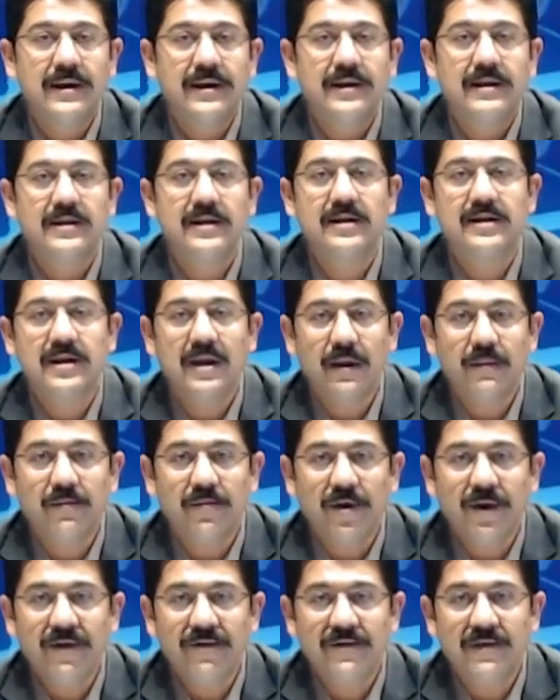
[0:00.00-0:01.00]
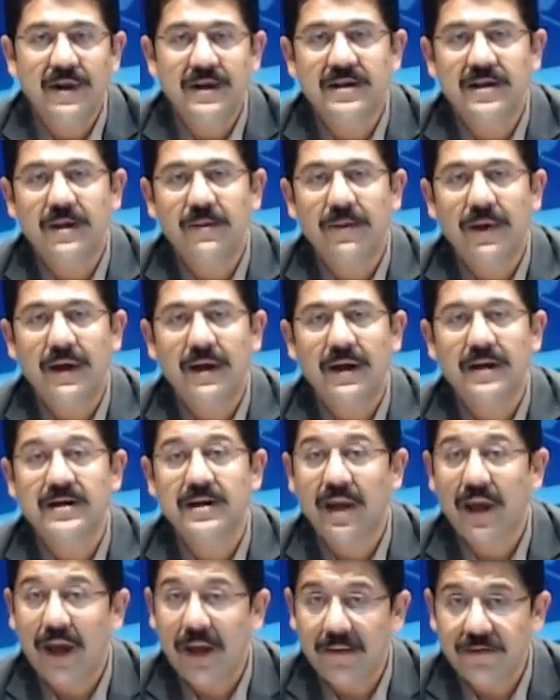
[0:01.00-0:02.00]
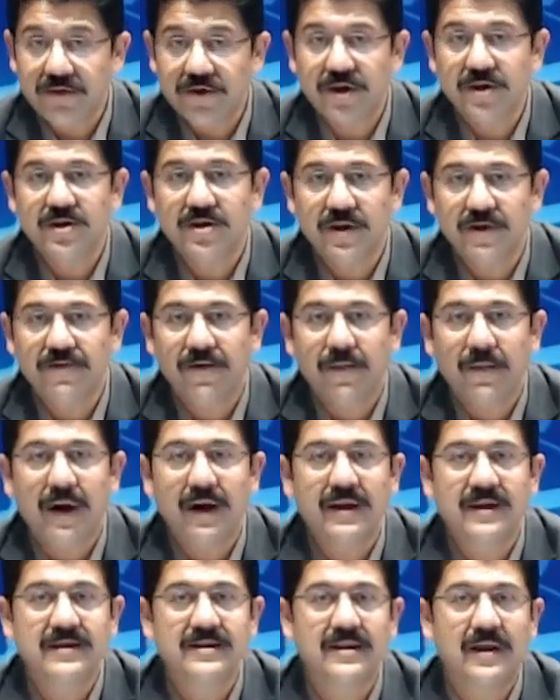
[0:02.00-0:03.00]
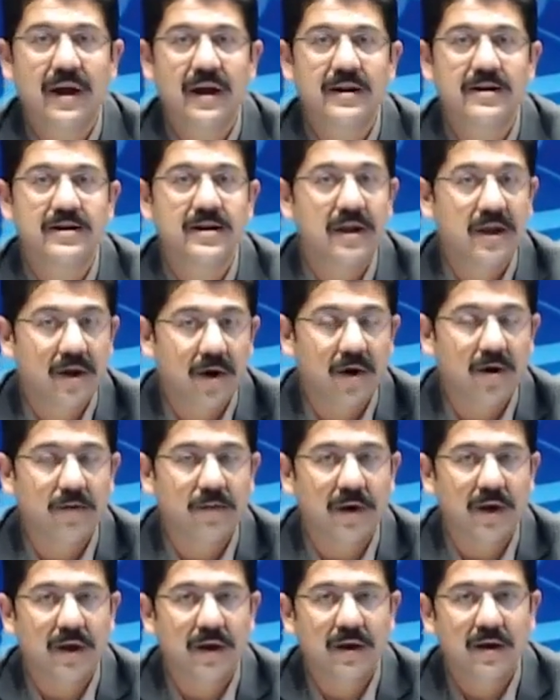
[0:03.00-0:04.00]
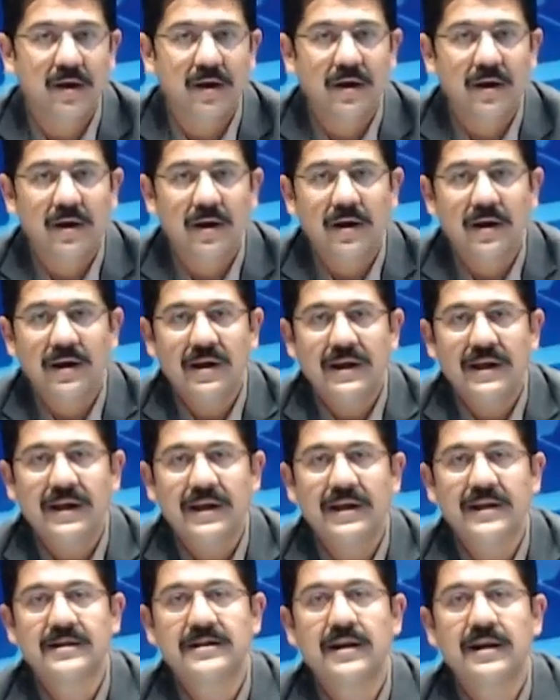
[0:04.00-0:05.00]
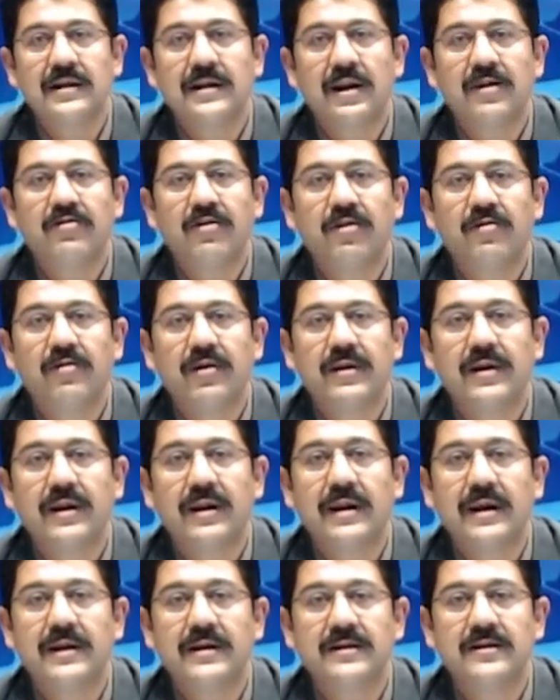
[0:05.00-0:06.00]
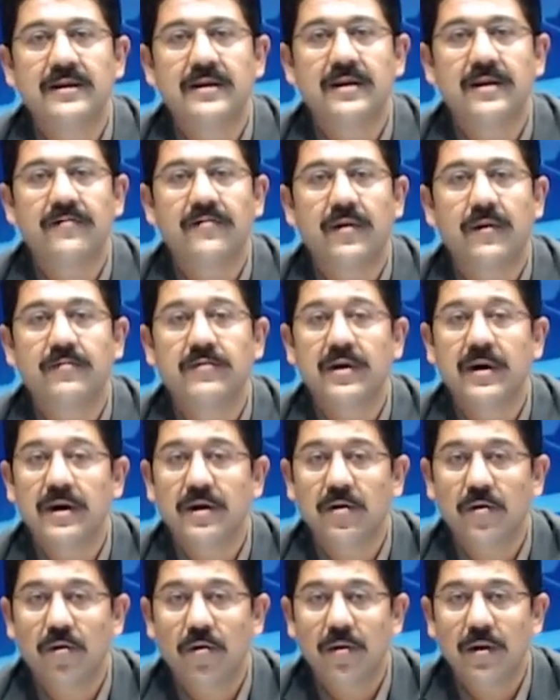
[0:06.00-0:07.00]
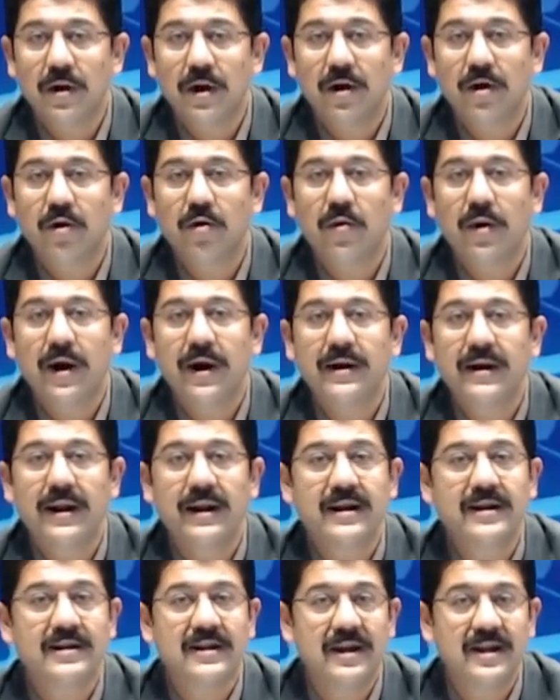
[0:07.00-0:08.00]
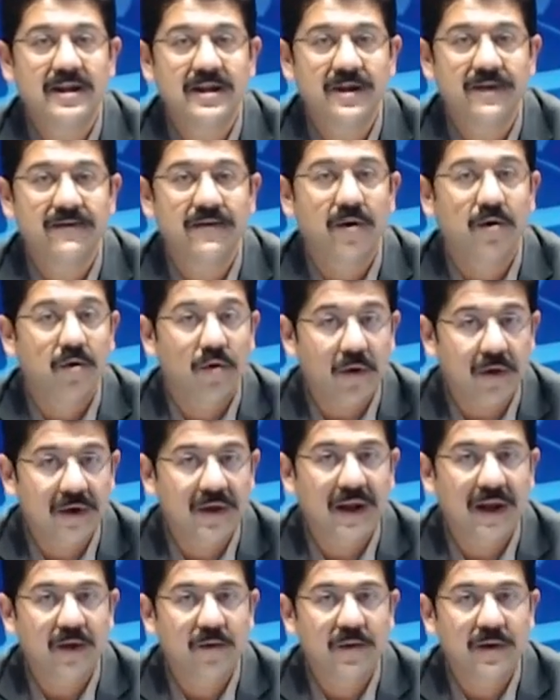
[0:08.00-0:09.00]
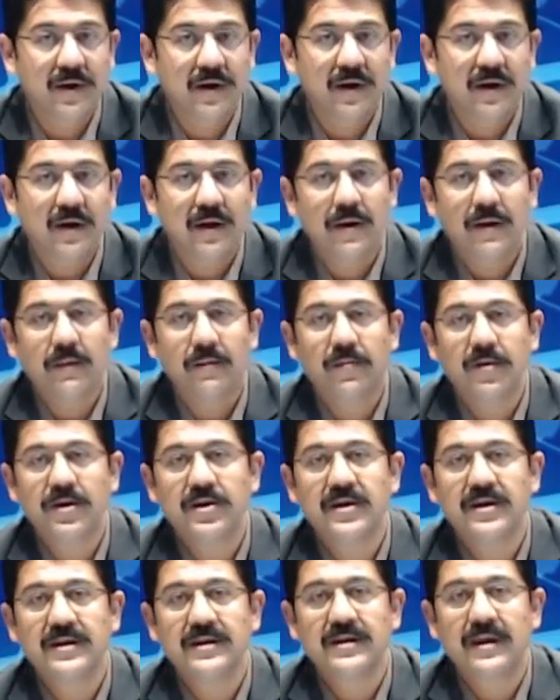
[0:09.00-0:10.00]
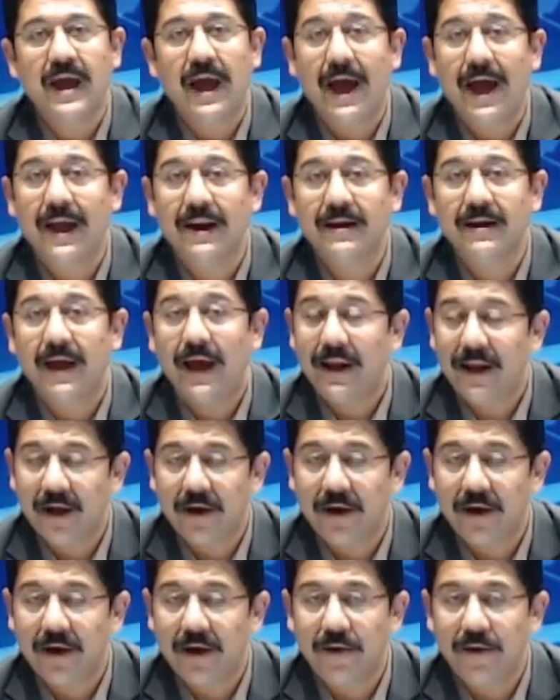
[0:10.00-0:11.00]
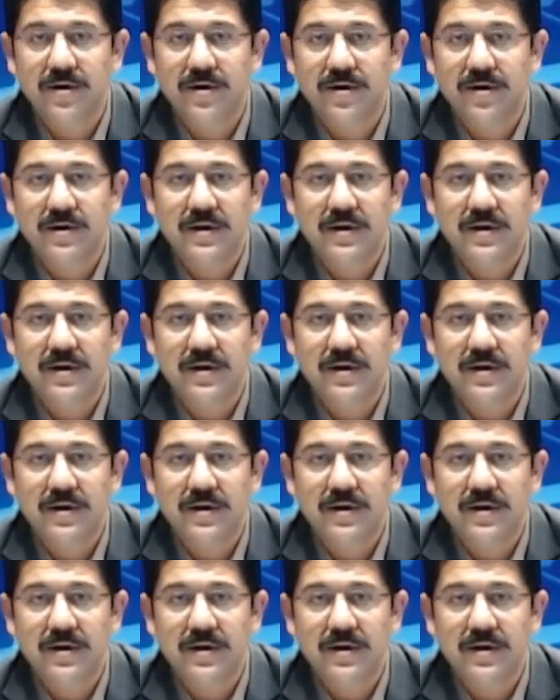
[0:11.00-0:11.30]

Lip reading: The CM briefed that CPEC is a game changer for Pakistan's economy. He said that generating electricity from Thar coal required an extensive road network, bridges and an airport.